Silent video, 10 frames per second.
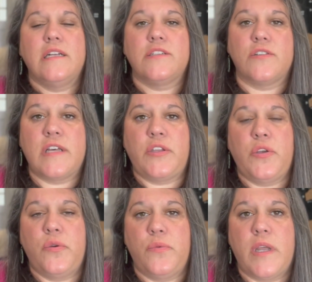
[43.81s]
so that
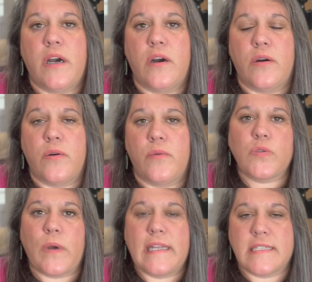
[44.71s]
you know
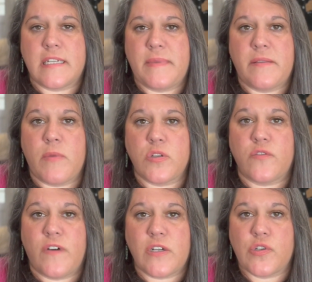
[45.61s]
the way it's going to be
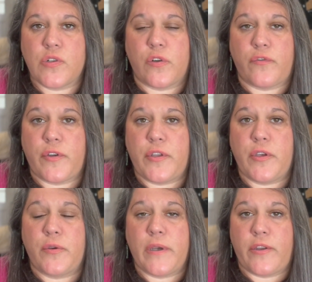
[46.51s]
most functional for
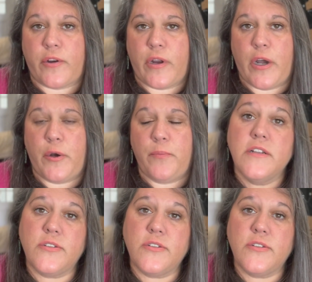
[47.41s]
you in your home.